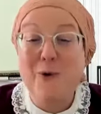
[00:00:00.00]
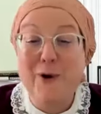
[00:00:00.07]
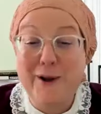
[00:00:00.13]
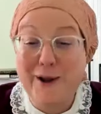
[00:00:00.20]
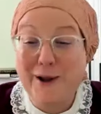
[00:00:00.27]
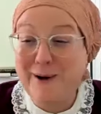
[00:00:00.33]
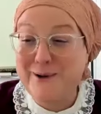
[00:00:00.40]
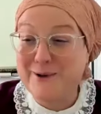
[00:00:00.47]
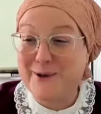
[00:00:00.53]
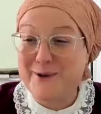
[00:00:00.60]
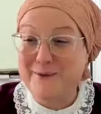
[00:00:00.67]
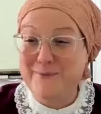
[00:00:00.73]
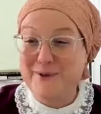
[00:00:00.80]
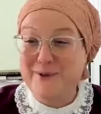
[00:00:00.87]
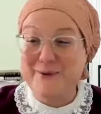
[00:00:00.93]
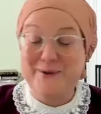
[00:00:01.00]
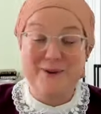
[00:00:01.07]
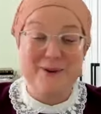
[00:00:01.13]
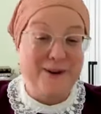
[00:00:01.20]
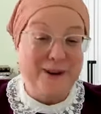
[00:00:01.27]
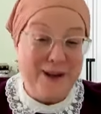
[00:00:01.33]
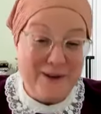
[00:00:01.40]
working on your
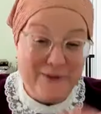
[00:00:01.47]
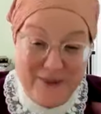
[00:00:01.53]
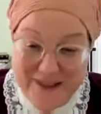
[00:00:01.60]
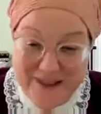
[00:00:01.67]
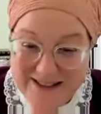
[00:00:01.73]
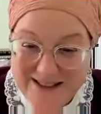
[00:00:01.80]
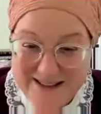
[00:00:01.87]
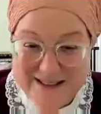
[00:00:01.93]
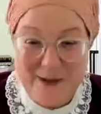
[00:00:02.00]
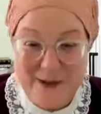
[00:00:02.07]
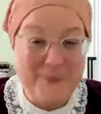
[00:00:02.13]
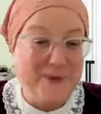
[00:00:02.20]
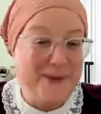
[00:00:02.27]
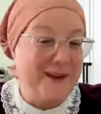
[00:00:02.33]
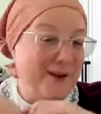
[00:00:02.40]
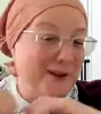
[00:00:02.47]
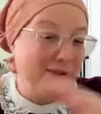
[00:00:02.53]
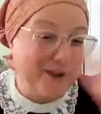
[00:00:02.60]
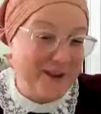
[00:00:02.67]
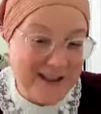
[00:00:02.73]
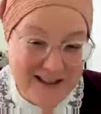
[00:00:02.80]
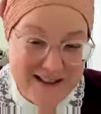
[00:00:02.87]
computer, fixing something,
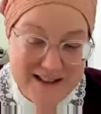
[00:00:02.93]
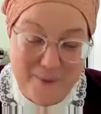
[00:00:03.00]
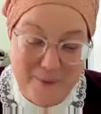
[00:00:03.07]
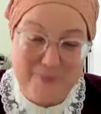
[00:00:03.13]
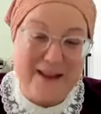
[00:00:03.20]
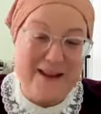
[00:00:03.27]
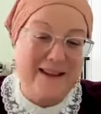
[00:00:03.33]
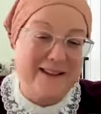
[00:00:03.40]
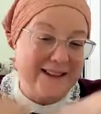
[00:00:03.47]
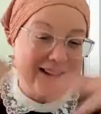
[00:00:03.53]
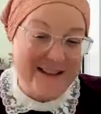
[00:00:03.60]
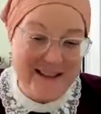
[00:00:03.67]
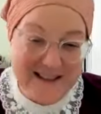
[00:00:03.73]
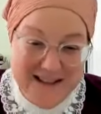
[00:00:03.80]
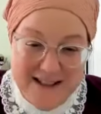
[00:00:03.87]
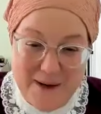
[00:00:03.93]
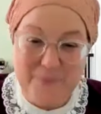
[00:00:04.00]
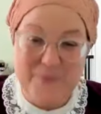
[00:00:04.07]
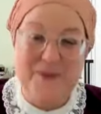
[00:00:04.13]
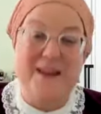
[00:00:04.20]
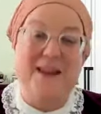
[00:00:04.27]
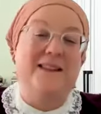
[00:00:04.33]
cooking something, cleaning
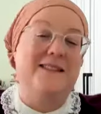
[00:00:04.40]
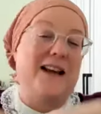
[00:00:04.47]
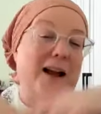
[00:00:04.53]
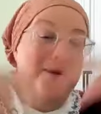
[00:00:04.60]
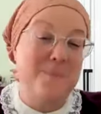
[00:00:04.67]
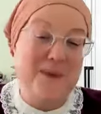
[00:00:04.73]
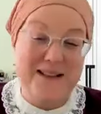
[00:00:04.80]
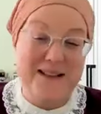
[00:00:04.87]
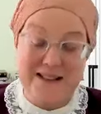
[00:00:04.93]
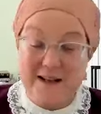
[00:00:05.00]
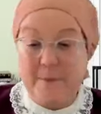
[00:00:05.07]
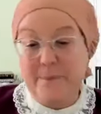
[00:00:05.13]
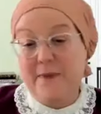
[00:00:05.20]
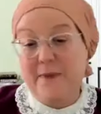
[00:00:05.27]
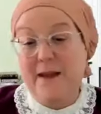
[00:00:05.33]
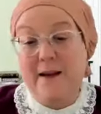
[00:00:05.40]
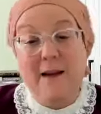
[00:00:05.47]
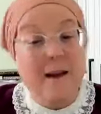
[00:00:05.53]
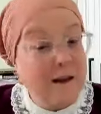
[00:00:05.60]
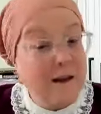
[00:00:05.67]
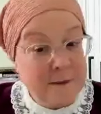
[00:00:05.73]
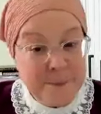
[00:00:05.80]
something, typing something.
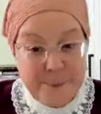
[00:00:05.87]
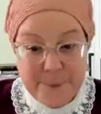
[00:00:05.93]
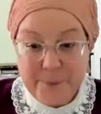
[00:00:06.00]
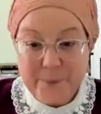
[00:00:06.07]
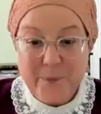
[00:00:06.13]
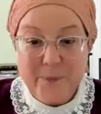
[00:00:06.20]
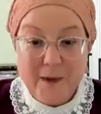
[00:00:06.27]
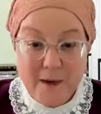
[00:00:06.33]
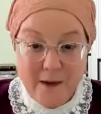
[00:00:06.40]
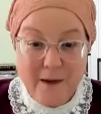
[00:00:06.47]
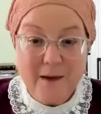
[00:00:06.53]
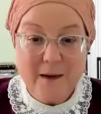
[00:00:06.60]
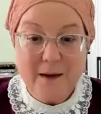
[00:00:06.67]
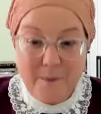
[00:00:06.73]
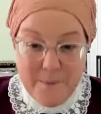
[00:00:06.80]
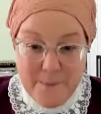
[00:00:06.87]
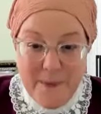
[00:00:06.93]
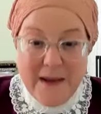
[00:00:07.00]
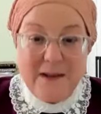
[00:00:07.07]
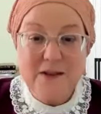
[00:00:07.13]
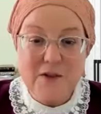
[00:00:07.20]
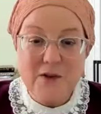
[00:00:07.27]

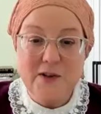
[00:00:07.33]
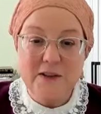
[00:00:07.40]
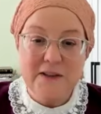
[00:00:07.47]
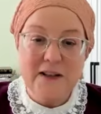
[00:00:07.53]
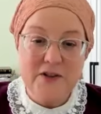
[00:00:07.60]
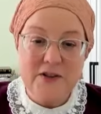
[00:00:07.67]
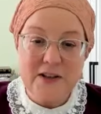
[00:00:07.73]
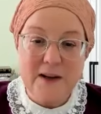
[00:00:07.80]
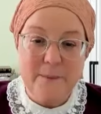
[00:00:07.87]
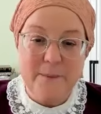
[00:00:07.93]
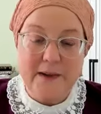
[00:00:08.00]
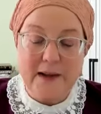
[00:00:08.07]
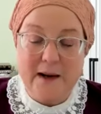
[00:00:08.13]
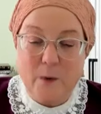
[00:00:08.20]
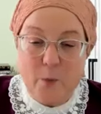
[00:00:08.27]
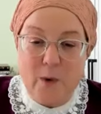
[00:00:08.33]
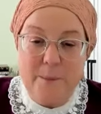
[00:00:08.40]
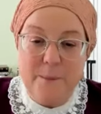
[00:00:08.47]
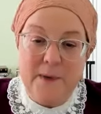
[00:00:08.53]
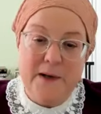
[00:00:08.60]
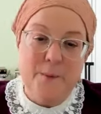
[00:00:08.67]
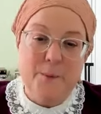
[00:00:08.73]
Make a song to Hashem, take a
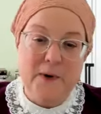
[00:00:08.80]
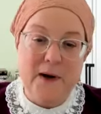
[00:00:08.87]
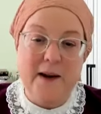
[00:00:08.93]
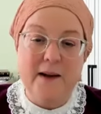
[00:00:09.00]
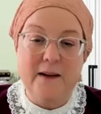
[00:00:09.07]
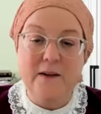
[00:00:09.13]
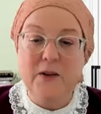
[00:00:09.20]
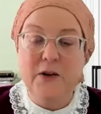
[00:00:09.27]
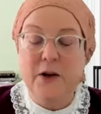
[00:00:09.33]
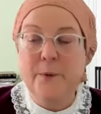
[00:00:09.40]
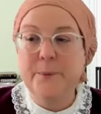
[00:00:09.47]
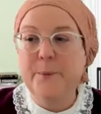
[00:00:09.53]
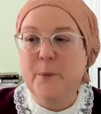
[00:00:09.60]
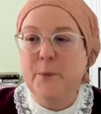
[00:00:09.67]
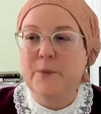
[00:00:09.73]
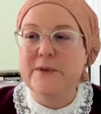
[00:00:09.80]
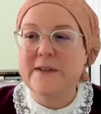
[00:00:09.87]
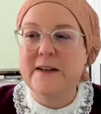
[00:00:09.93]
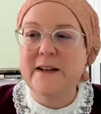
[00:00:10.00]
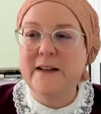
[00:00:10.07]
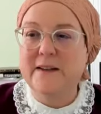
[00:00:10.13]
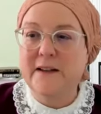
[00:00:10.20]
1-minute break. When we're
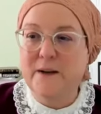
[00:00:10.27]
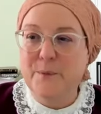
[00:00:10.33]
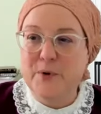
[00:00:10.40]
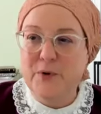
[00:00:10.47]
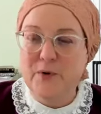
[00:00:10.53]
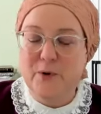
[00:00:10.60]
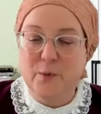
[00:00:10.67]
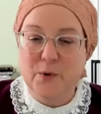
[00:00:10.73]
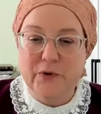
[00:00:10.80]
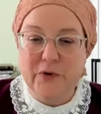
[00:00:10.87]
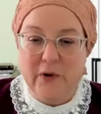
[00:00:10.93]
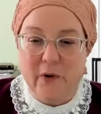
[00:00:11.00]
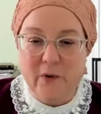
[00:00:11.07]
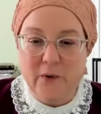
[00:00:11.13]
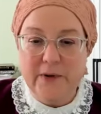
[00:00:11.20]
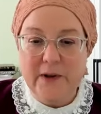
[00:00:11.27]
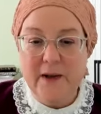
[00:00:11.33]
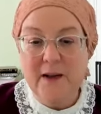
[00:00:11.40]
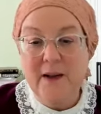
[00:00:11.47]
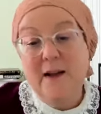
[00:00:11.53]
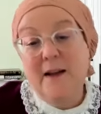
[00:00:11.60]
sitting at the computer, we're told